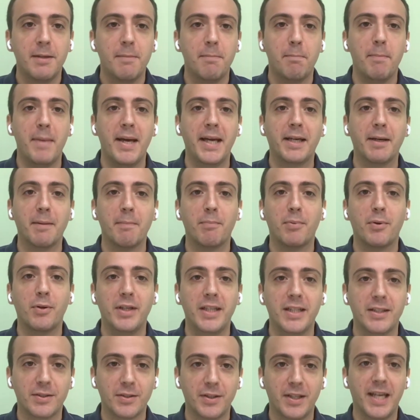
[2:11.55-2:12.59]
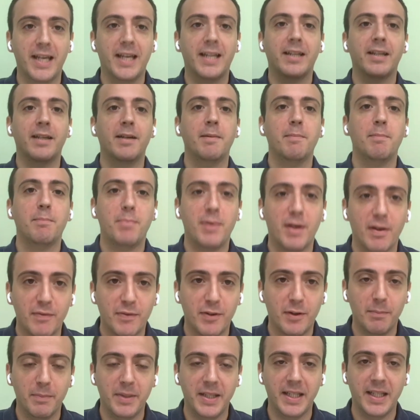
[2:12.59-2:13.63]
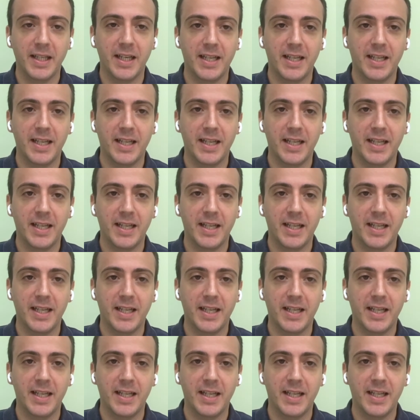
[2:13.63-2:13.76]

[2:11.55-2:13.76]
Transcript: make employees again performing